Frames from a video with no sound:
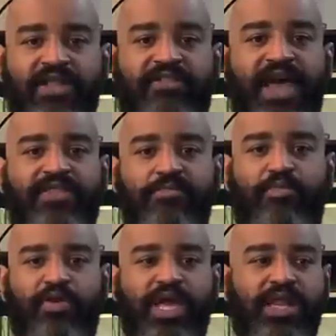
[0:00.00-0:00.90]
had them
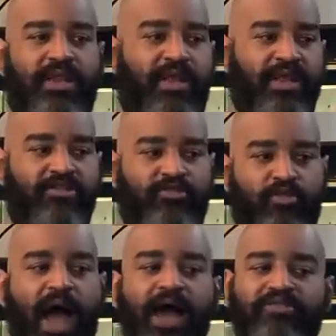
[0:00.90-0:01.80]
breed in like just
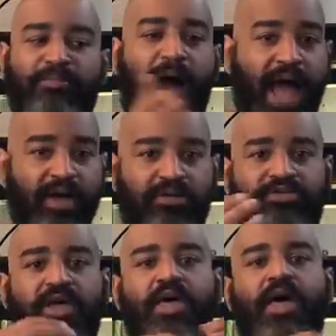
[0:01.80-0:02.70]
rocks piles.
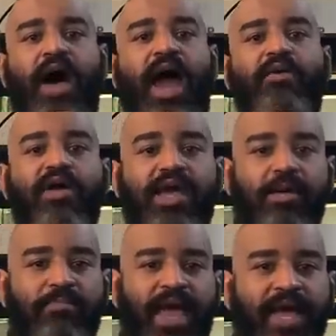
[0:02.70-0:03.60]
I
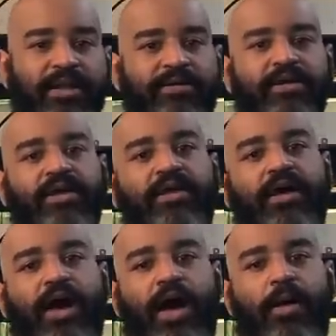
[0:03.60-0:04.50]
recommend
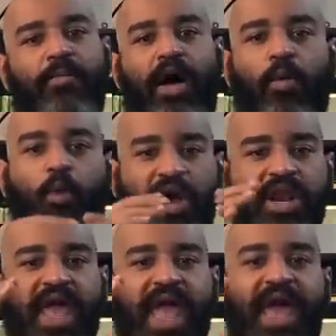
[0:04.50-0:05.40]
a
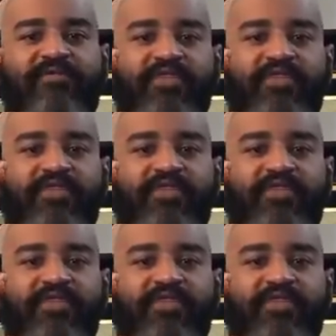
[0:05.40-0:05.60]
1.5